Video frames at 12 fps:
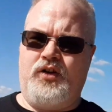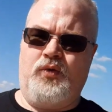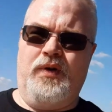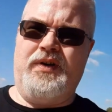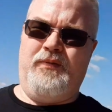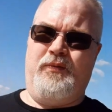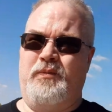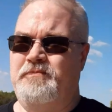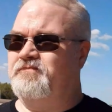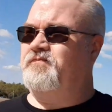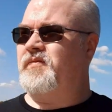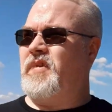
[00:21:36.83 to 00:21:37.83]
to re,
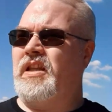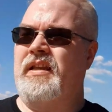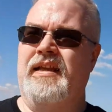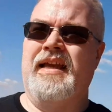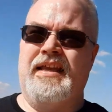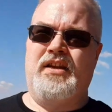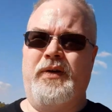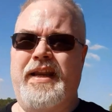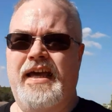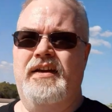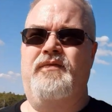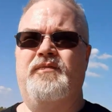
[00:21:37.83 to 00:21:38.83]
knowing
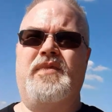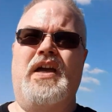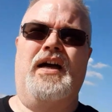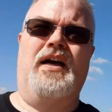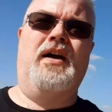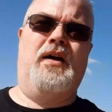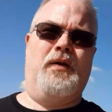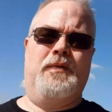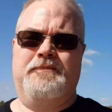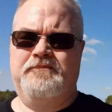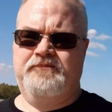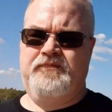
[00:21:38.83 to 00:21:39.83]
how to
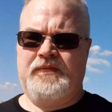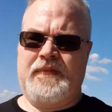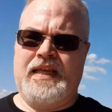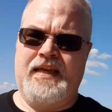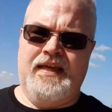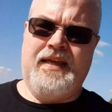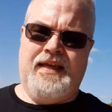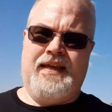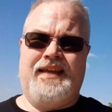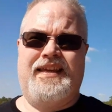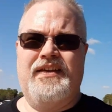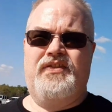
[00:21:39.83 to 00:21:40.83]

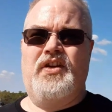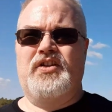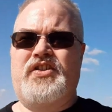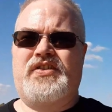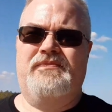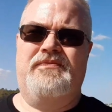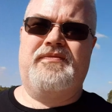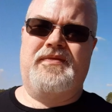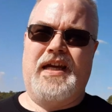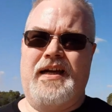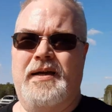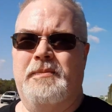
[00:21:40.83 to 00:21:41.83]
uh, get their
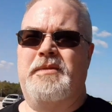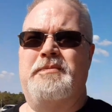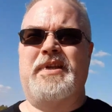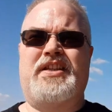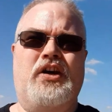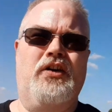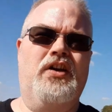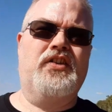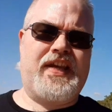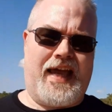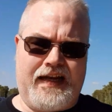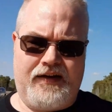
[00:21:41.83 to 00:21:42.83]
uh, materials
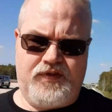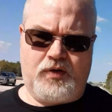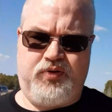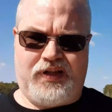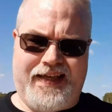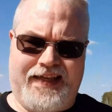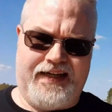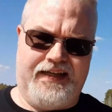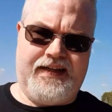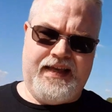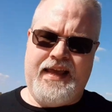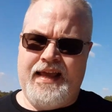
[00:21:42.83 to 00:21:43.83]
out of their planet.
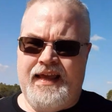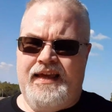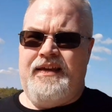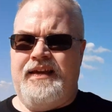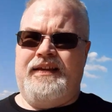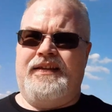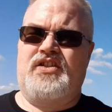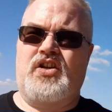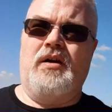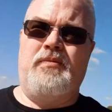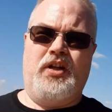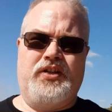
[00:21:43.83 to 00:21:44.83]
They
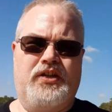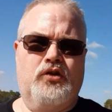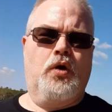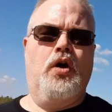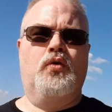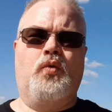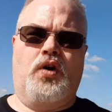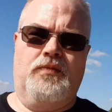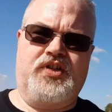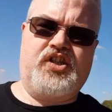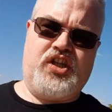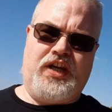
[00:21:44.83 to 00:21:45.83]
started building their own war
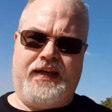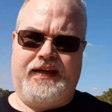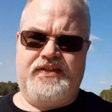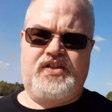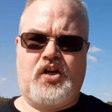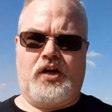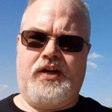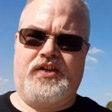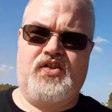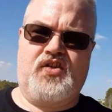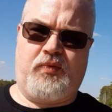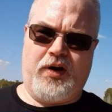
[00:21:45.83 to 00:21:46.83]
machine and started to
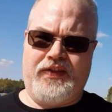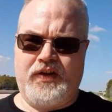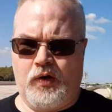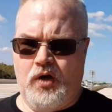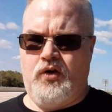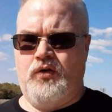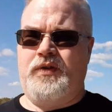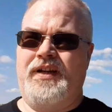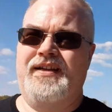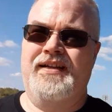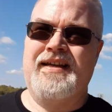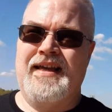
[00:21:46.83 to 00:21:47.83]
spread their own
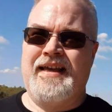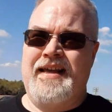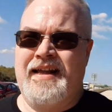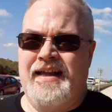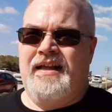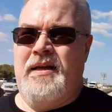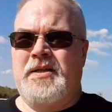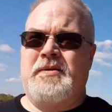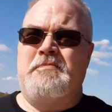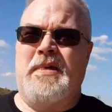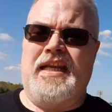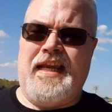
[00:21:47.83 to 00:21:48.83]

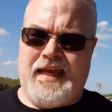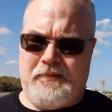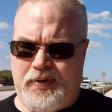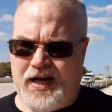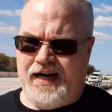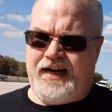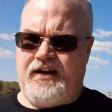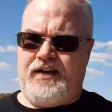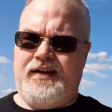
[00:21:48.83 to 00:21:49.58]
mini empire.